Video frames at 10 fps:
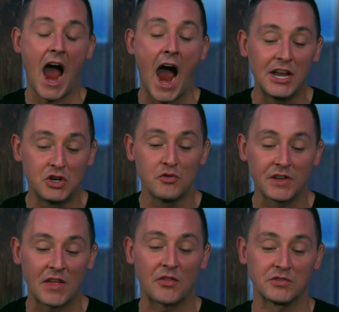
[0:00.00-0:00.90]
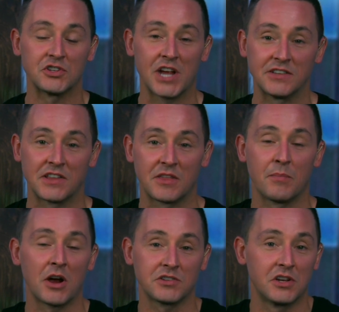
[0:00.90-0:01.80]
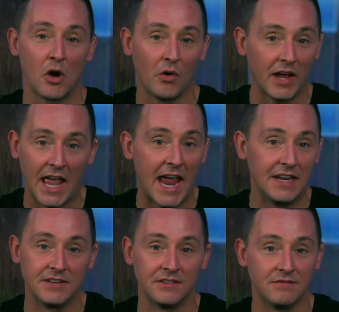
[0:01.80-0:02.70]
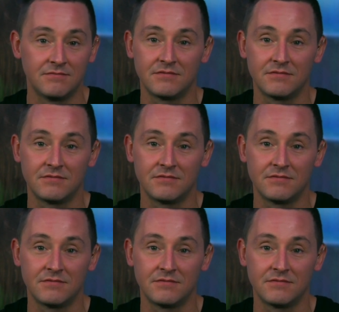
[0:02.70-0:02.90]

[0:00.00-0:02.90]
I do think that there's a chance that the Bucs could go like 8-9